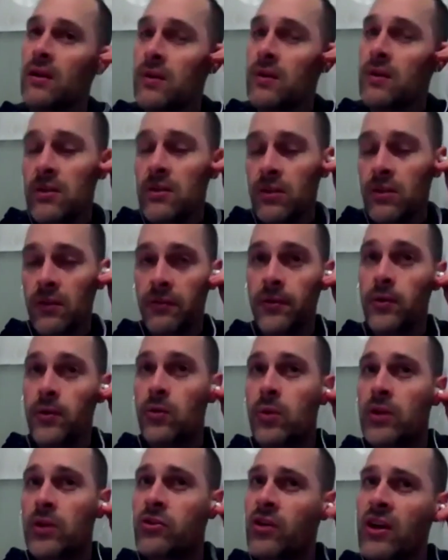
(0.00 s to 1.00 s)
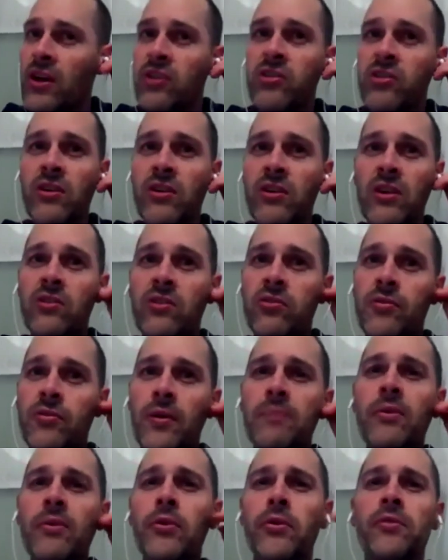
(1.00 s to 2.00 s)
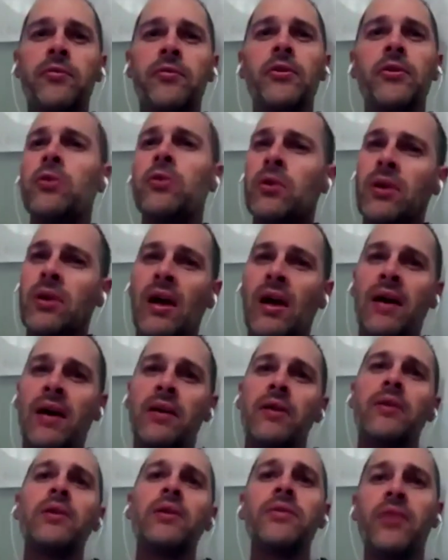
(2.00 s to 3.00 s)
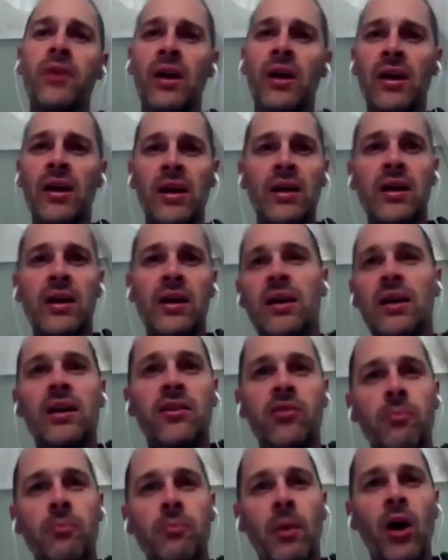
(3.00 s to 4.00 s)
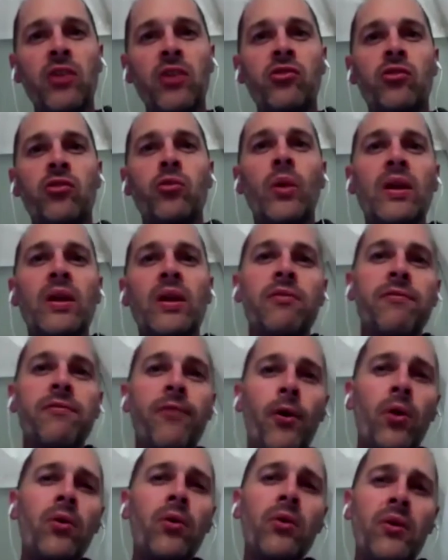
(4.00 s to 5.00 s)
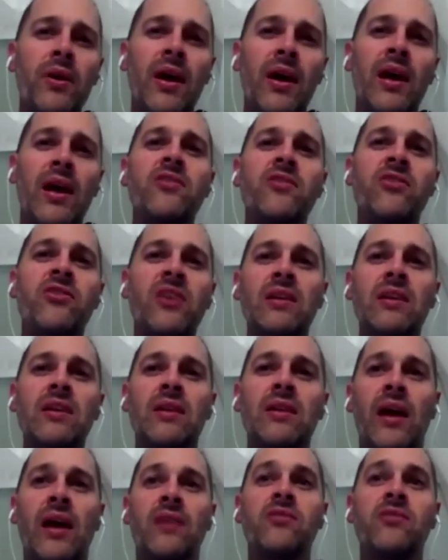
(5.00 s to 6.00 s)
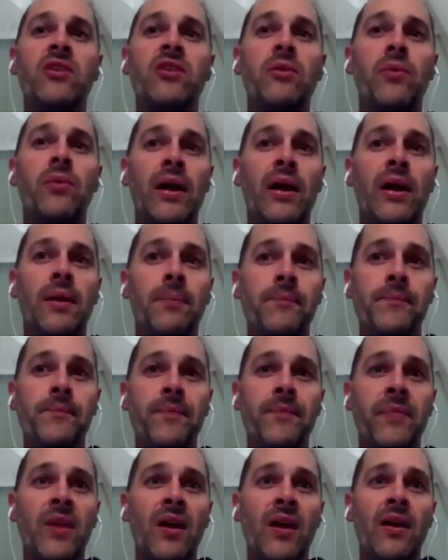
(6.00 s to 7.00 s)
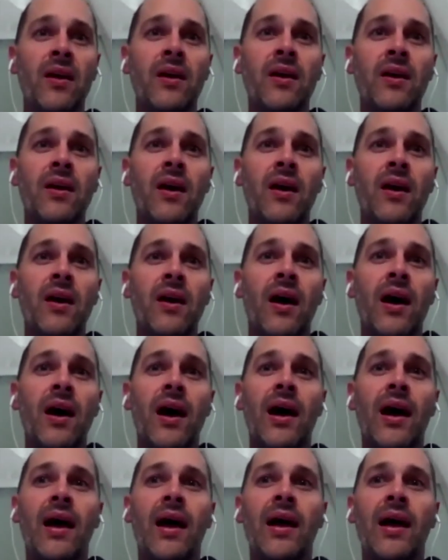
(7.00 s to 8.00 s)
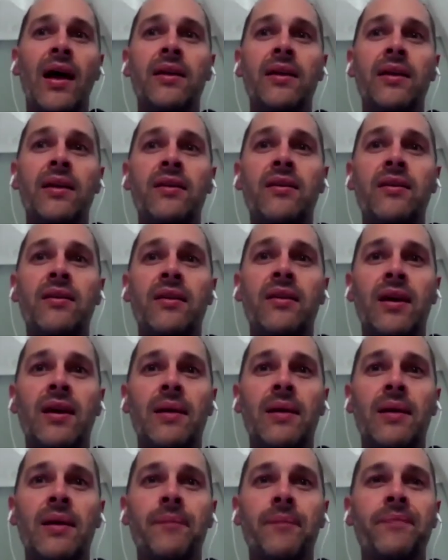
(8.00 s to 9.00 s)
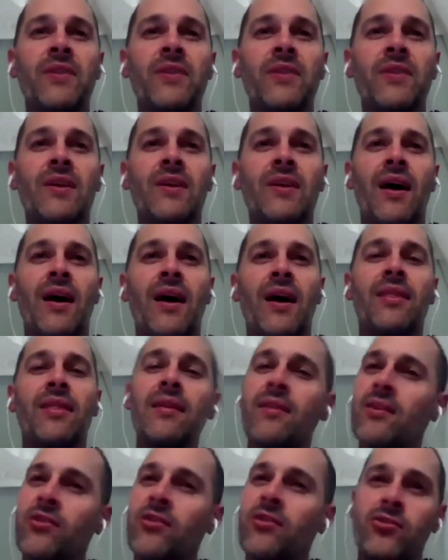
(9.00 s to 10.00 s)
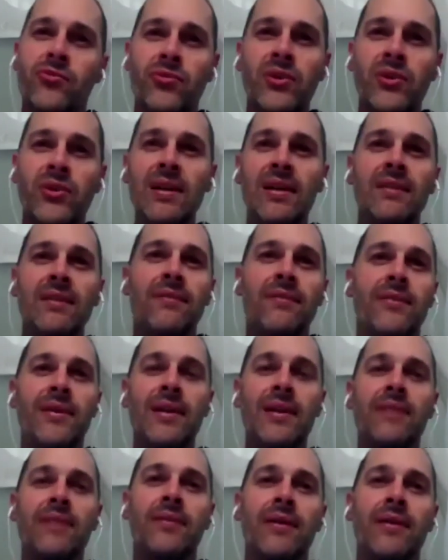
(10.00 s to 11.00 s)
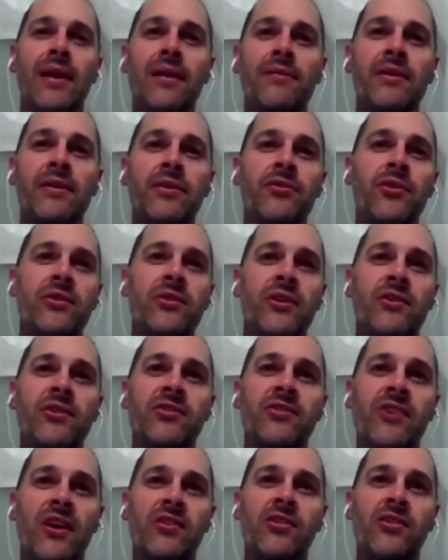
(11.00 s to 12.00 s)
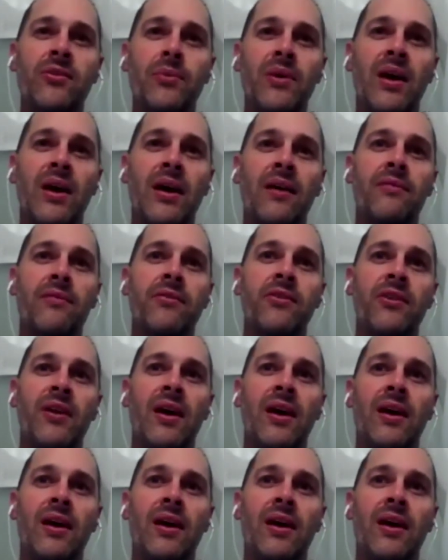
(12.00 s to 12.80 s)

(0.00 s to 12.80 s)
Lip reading: the full quotation, it's from the Review and Herald. It's March 24, 1891. And I think this is really, really relevant to the discussion we have today.